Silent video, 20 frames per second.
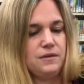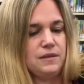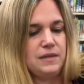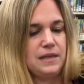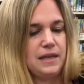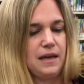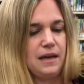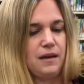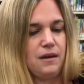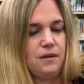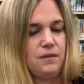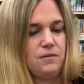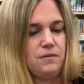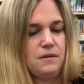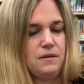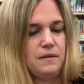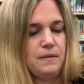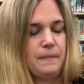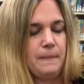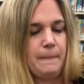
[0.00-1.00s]
down.
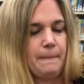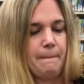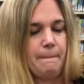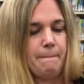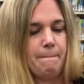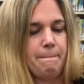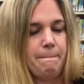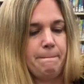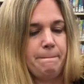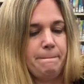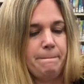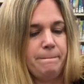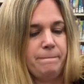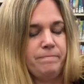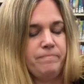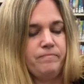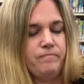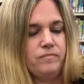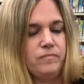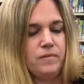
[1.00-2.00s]

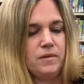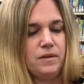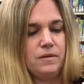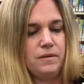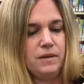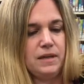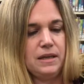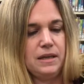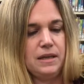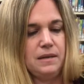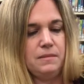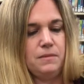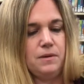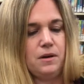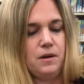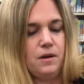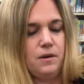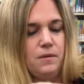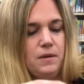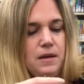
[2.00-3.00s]
I'm gonna keep
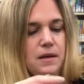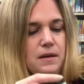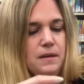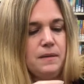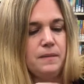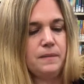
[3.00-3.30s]
going.